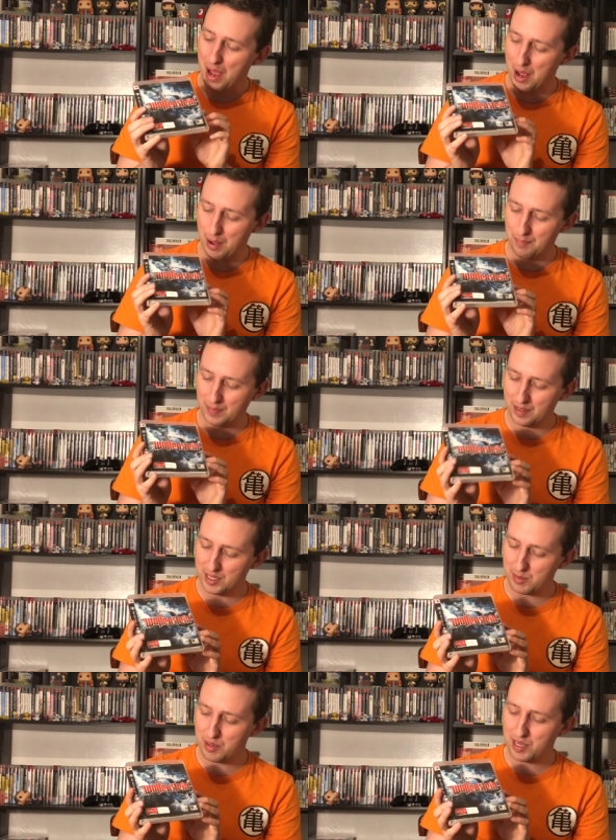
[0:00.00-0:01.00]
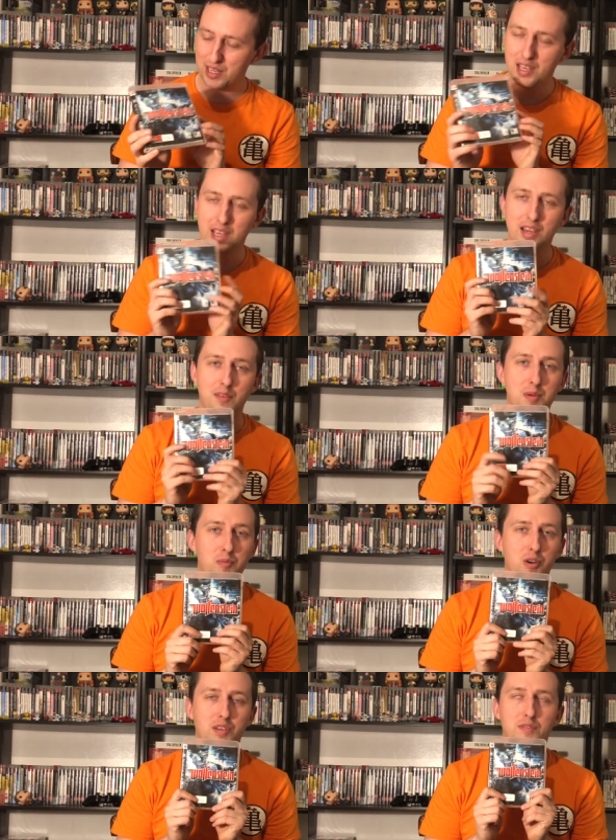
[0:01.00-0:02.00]
Um, this one here I've
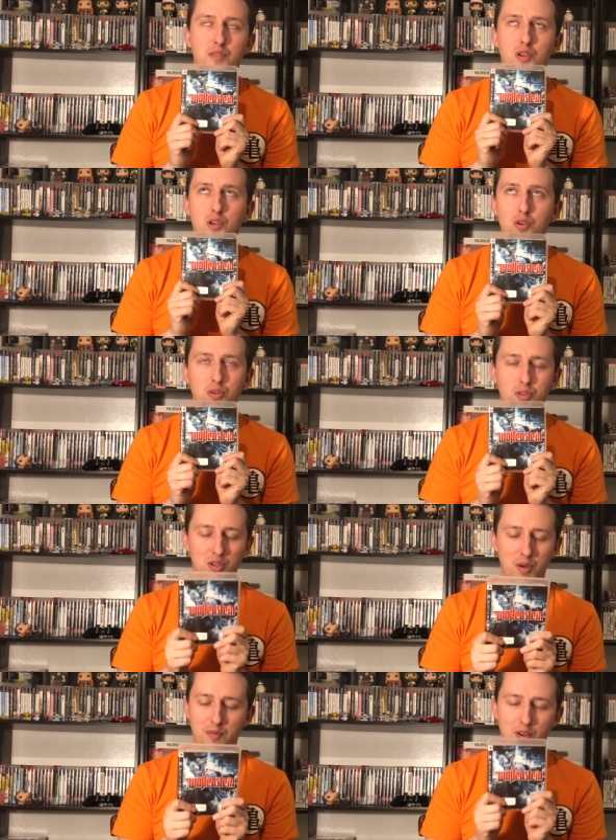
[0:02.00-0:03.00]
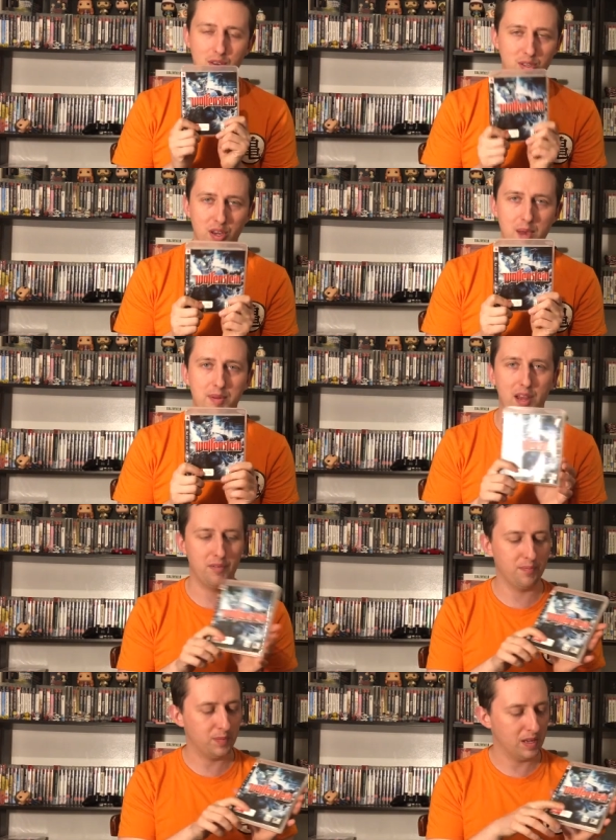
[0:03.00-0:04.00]
been wanting for a long long time, so happy to have
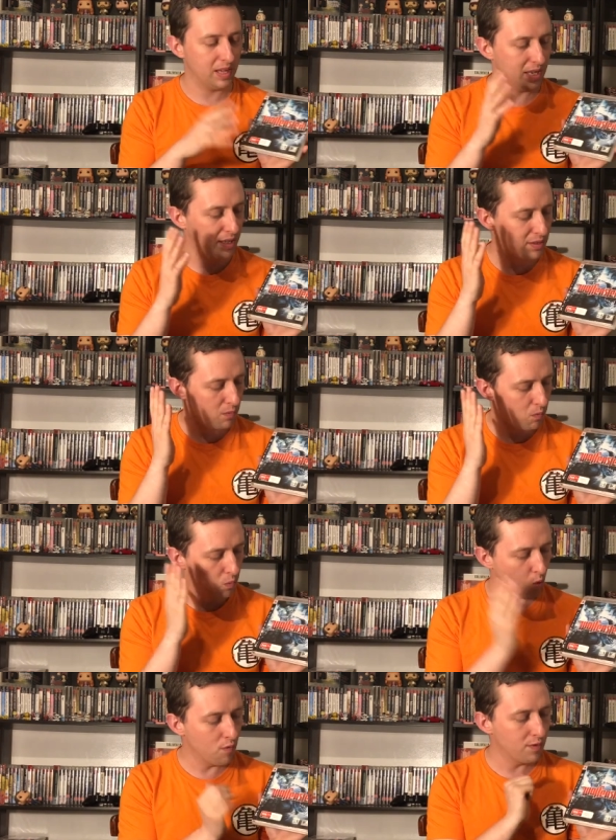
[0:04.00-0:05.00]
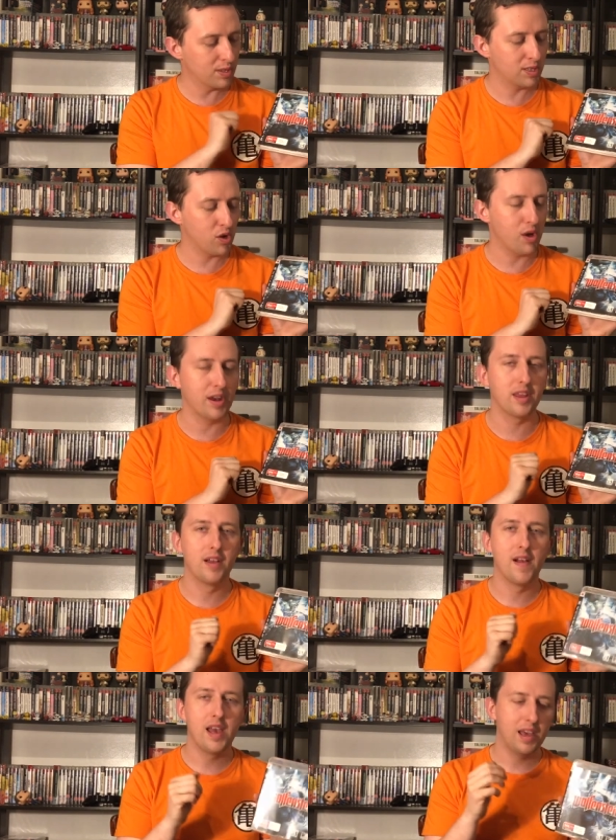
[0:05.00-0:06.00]
it, and that is Wolfenstein
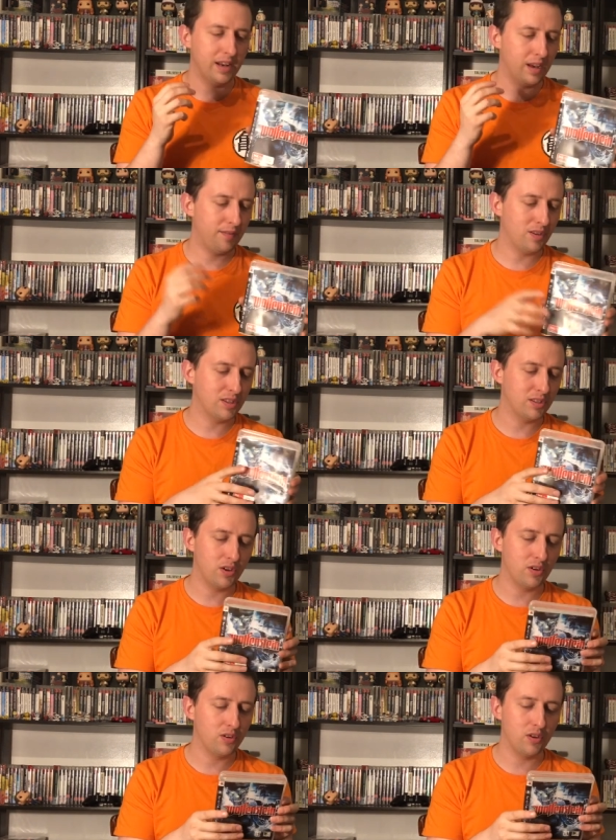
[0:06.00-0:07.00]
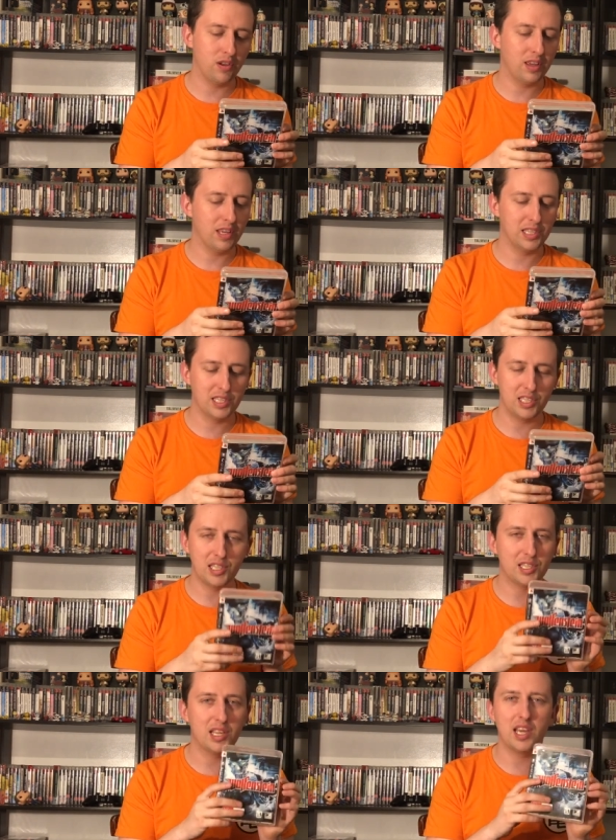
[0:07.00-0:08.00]
now, for those that don't know, it's
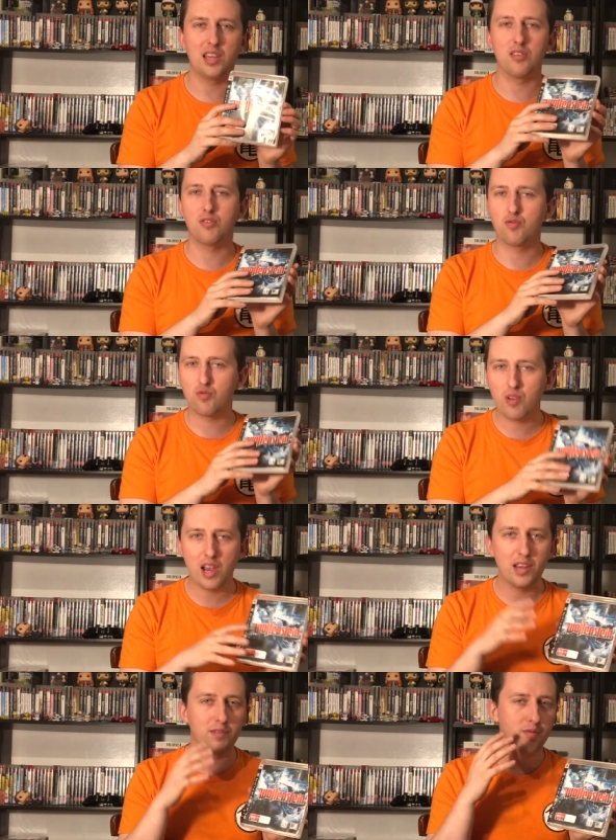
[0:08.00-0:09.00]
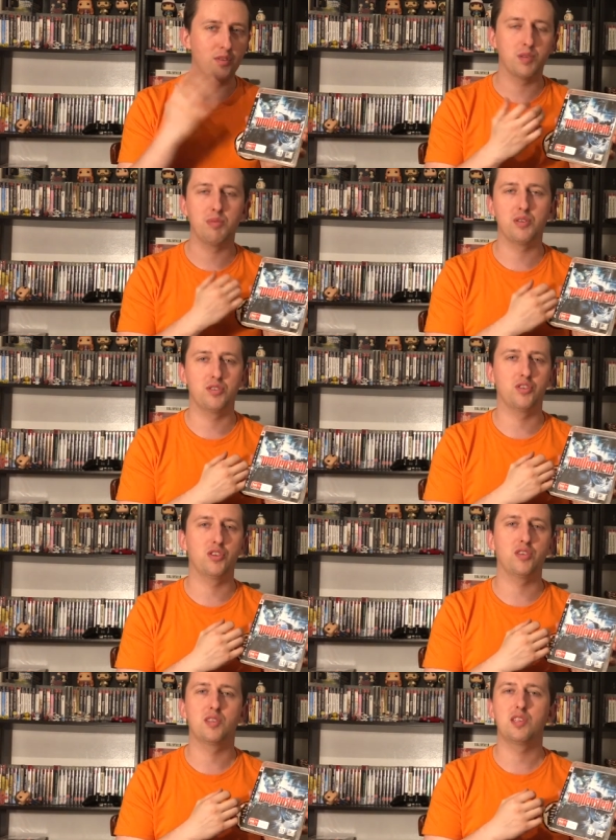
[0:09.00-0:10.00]
just a great first-person
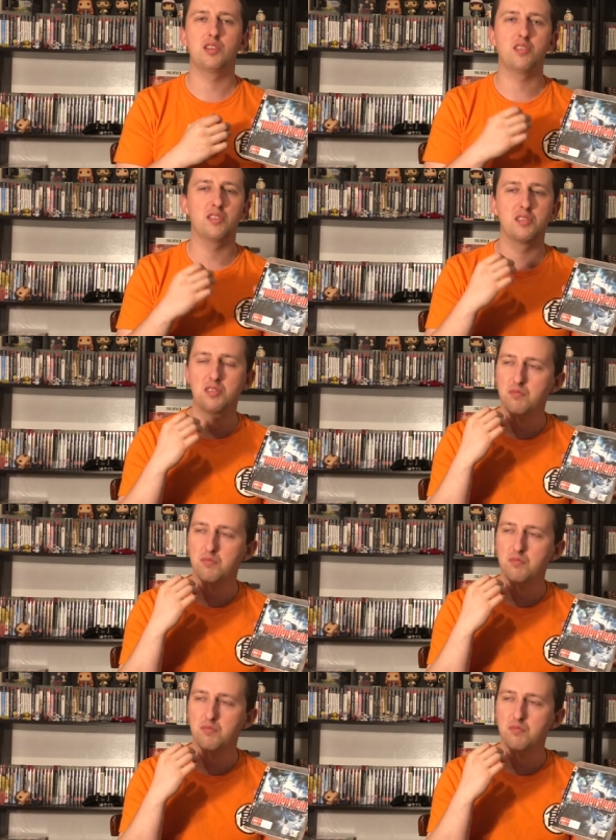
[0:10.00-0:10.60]
shooter series.